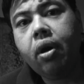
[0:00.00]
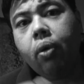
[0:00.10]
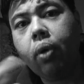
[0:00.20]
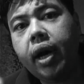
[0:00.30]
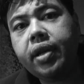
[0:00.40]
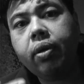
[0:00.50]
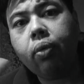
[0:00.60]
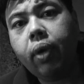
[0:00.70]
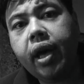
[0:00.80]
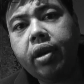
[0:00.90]
What,
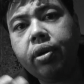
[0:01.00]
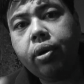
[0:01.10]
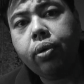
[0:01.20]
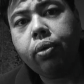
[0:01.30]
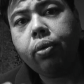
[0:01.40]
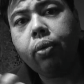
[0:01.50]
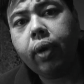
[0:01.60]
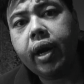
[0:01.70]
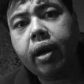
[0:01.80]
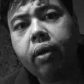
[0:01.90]
when, who,
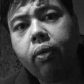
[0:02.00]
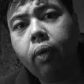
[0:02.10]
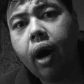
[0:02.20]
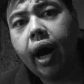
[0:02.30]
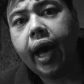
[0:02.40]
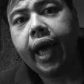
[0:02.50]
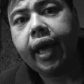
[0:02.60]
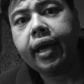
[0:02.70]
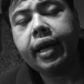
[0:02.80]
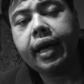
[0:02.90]
where,
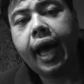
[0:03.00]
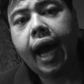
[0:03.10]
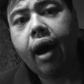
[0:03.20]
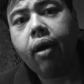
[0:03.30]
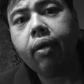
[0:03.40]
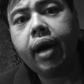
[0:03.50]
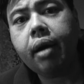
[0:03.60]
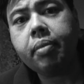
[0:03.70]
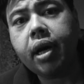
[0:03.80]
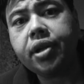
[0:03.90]
why, how
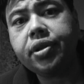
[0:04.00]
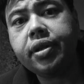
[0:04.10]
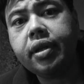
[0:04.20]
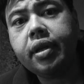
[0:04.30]
much,